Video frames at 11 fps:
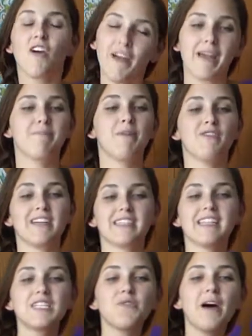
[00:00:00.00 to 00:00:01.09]
Okay,
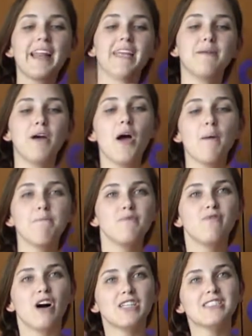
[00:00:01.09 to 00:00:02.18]
perfect. Let's go ahead and
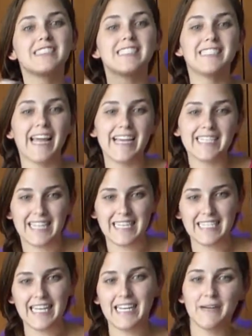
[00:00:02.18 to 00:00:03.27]
move on to today's
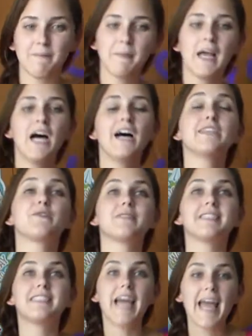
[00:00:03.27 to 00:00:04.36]
lesson. So
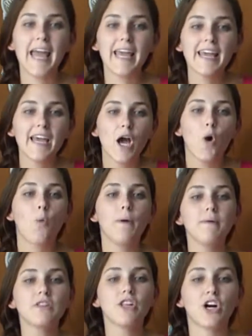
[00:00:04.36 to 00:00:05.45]
today, we
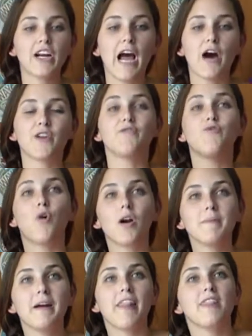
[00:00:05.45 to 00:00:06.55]
will learn how to
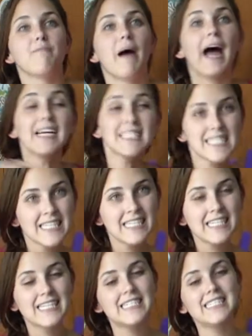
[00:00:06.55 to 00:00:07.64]
form the past
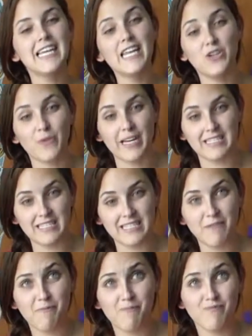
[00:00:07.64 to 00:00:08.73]
continuous.